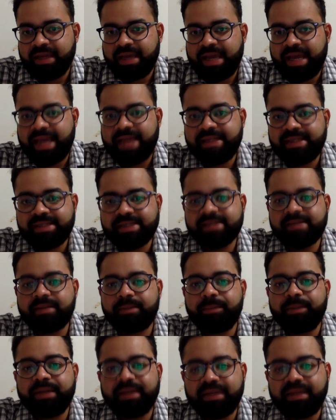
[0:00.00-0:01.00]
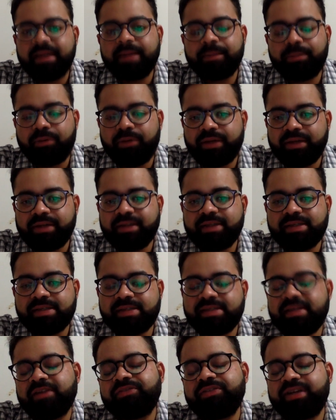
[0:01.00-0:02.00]
Hence, the beginning point is
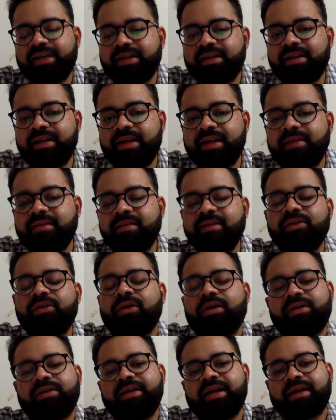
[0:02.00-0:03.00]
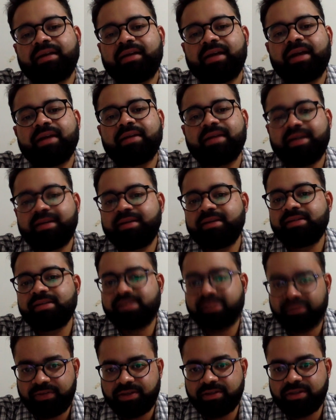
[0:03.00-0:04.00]
definitely Indian Contract Act
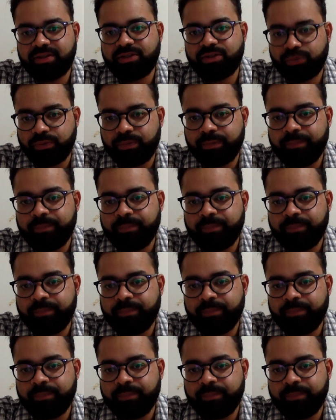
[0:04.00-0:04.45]
1872.